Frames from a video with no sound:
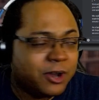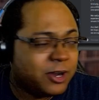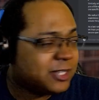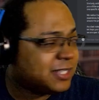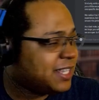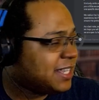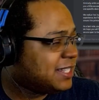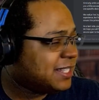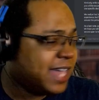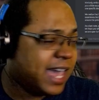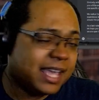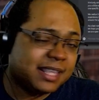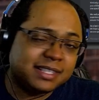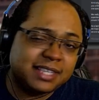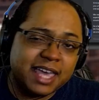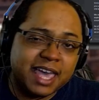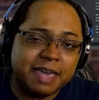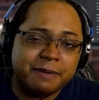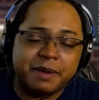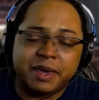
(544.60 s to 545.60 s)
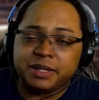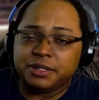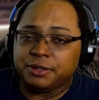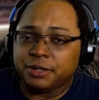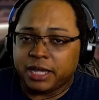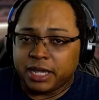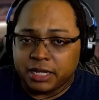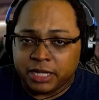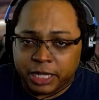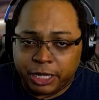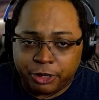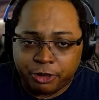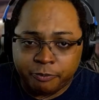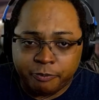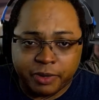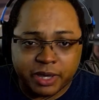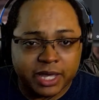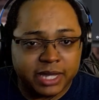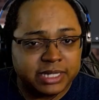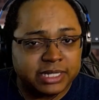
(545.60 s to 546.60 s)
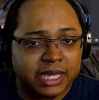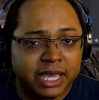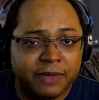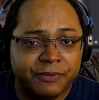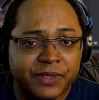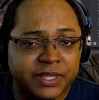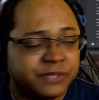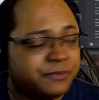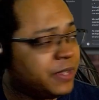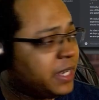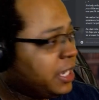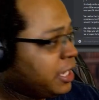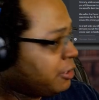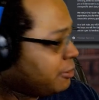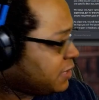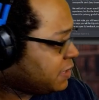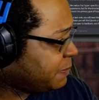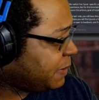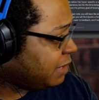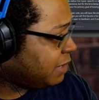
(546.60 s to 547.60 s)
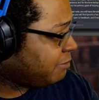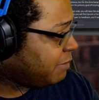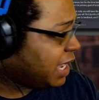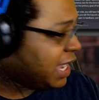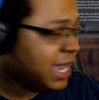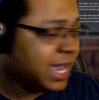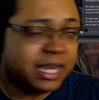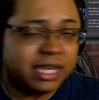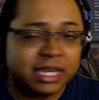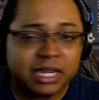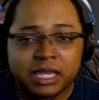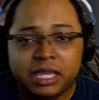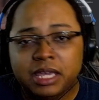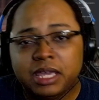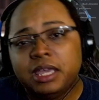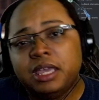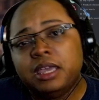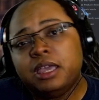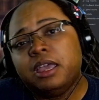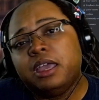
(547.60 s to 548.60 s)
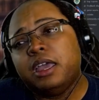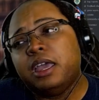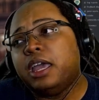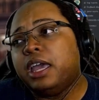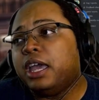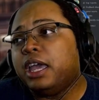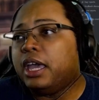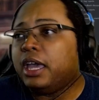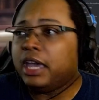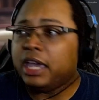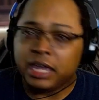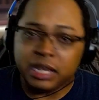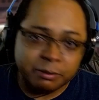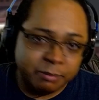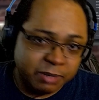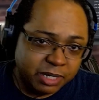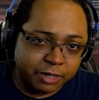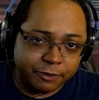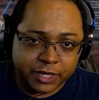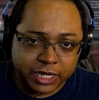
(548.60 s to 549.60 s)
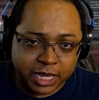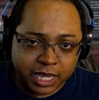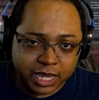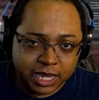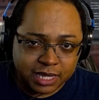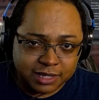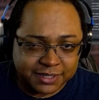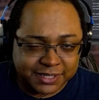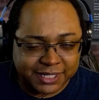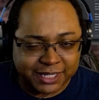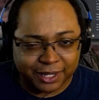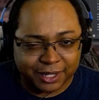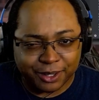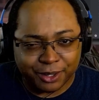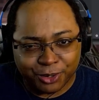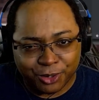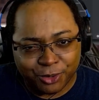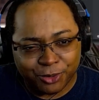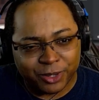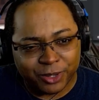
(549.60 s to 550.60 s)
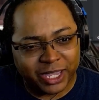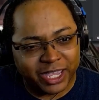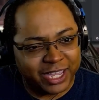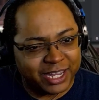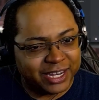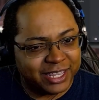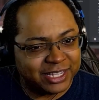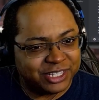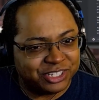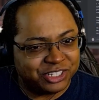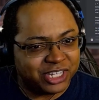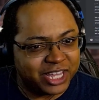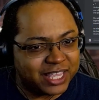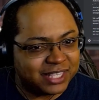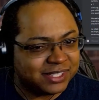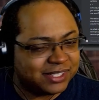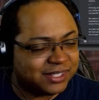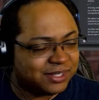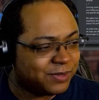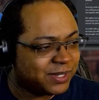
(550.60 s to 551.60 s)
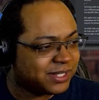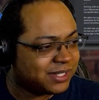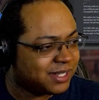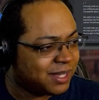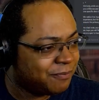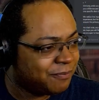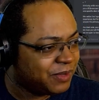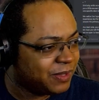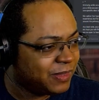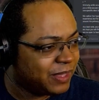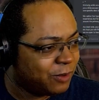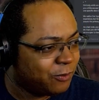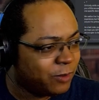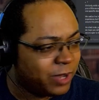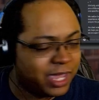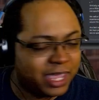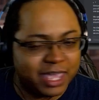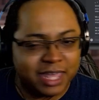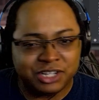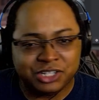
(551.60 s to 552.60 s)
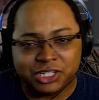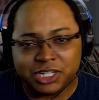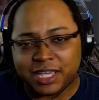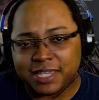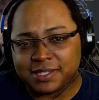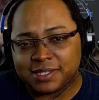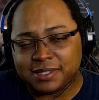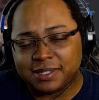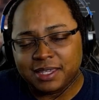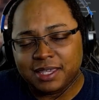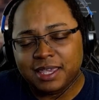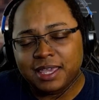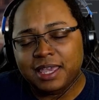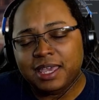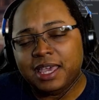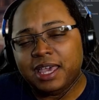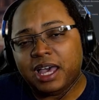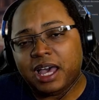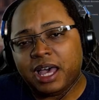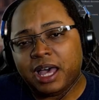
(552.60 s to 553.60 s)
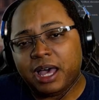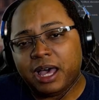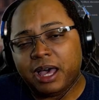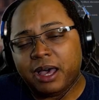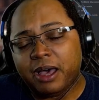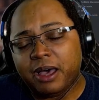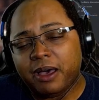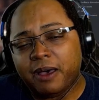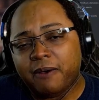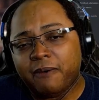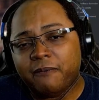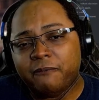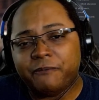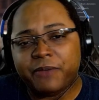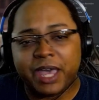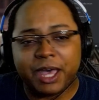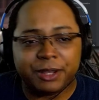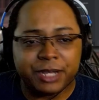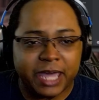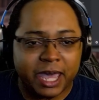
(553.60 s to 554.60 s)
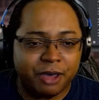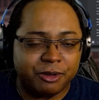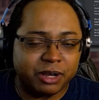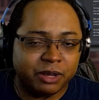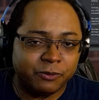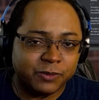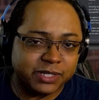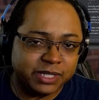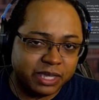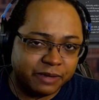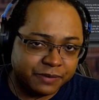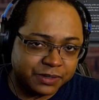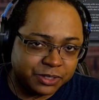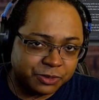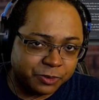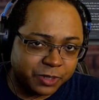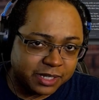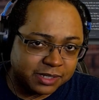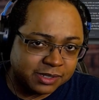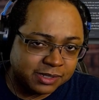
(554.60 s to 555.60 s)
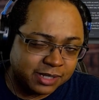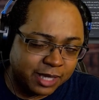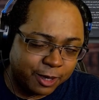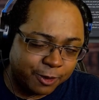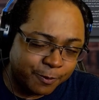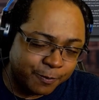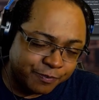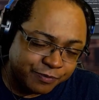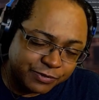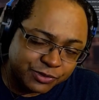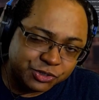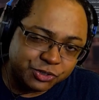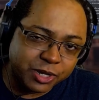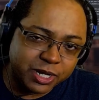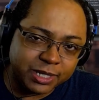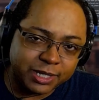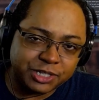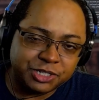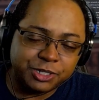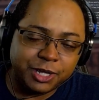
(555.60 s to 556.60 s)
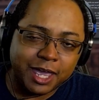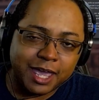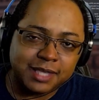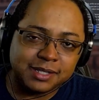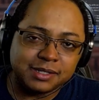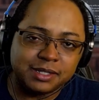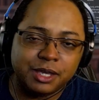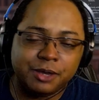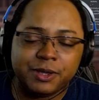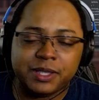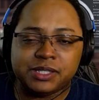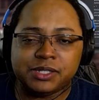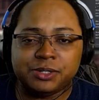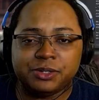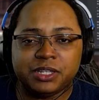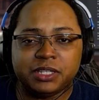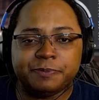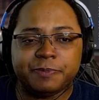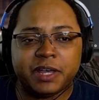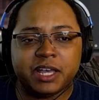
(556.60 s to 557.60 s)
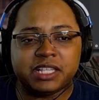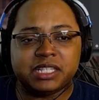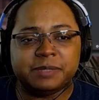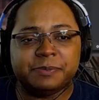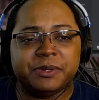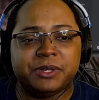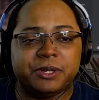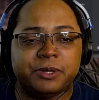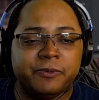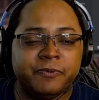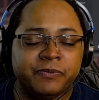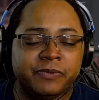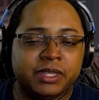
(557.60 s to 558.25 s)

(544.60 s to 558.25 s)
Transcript: exact time, I do not know, but this video is being made in the middle of the night, so, and it just was something that we had just found out and was given to us, so trying to let you guys know as soon as possible.